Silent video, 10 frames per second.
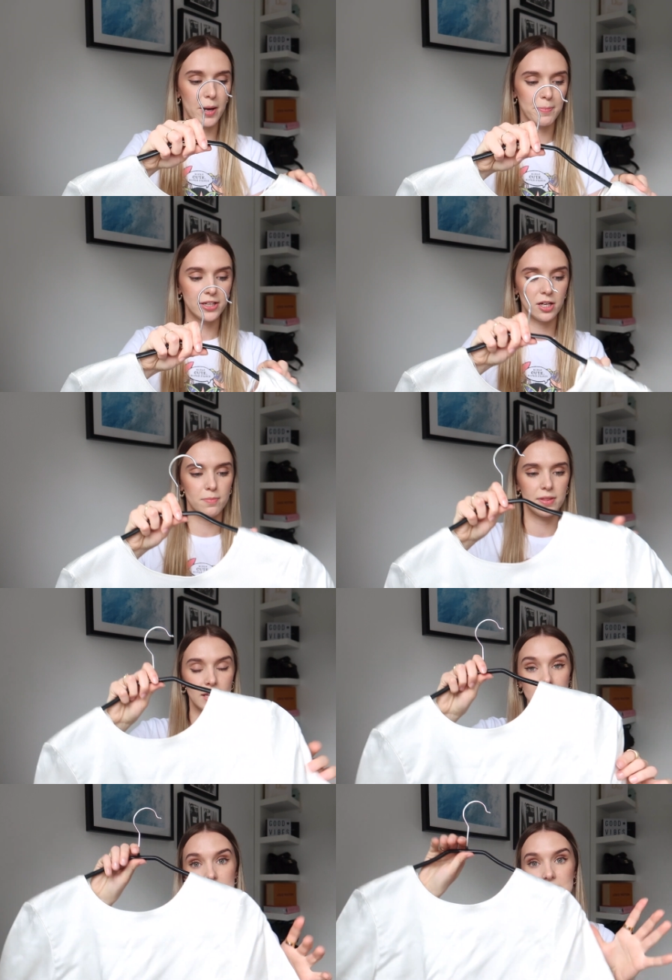I picked up
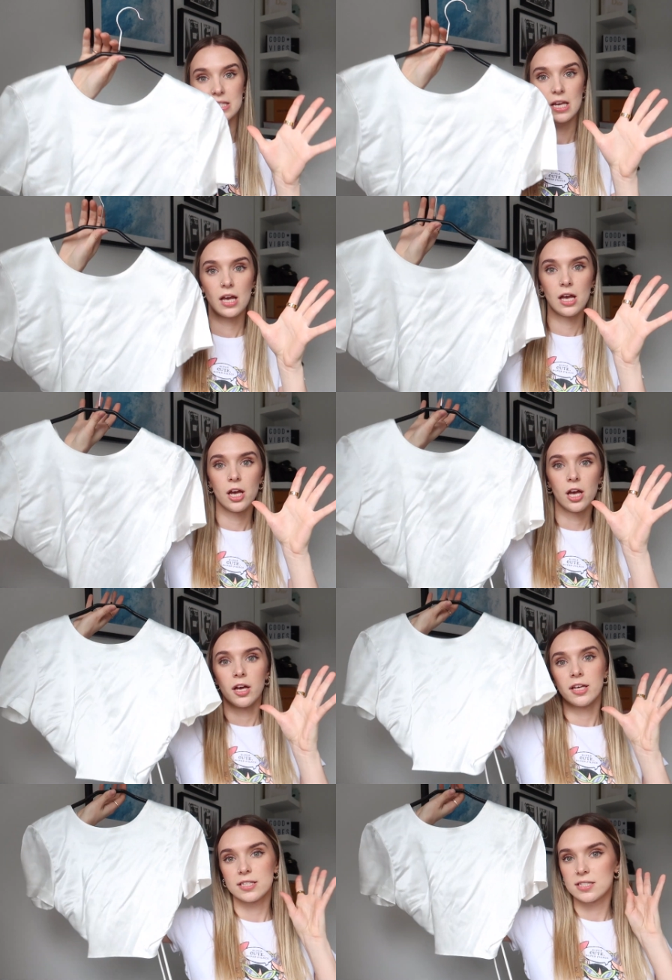this
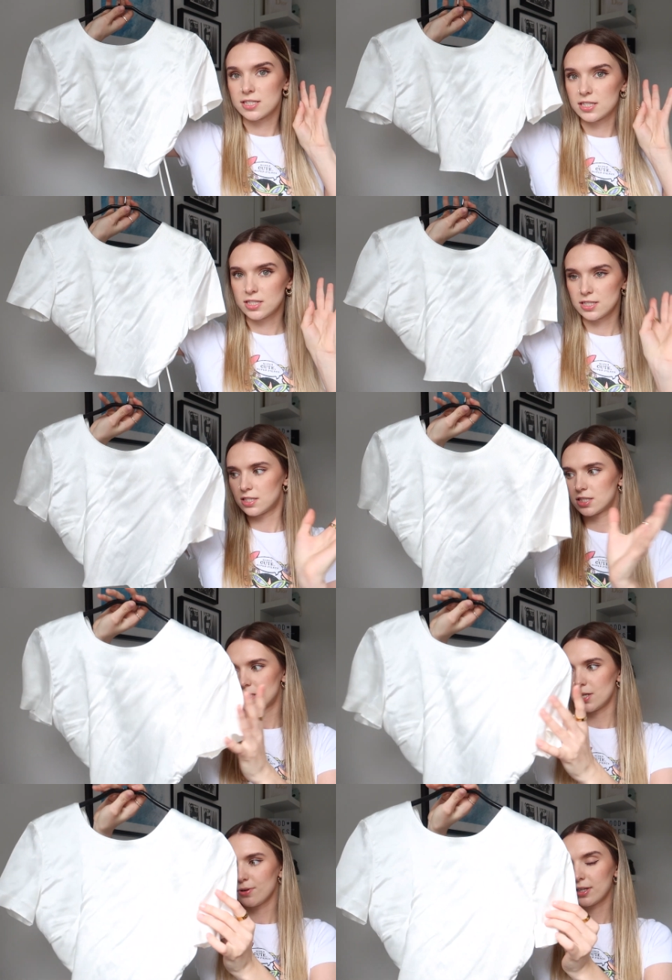
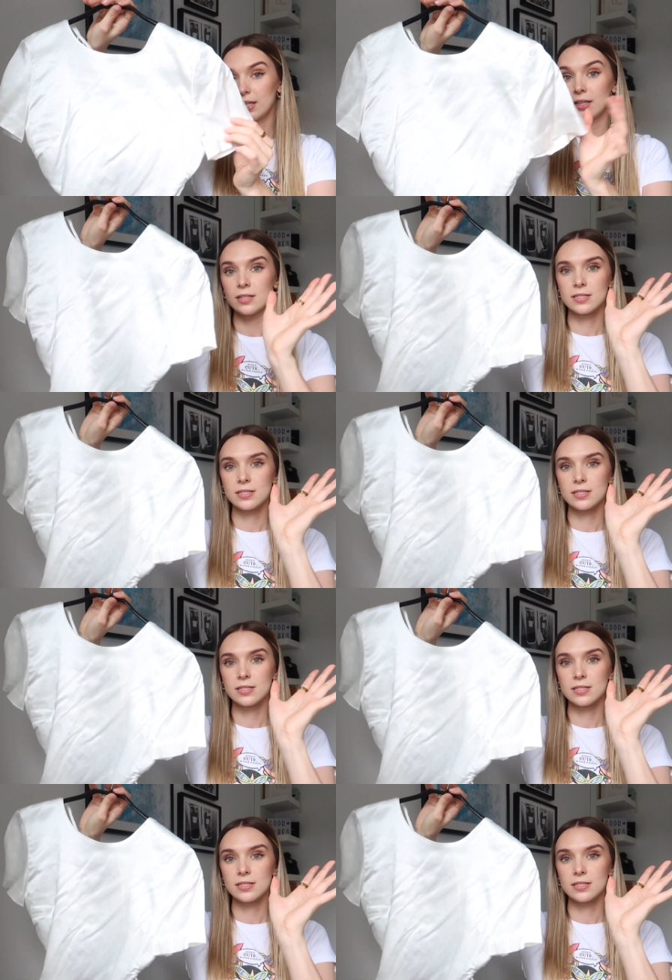silky,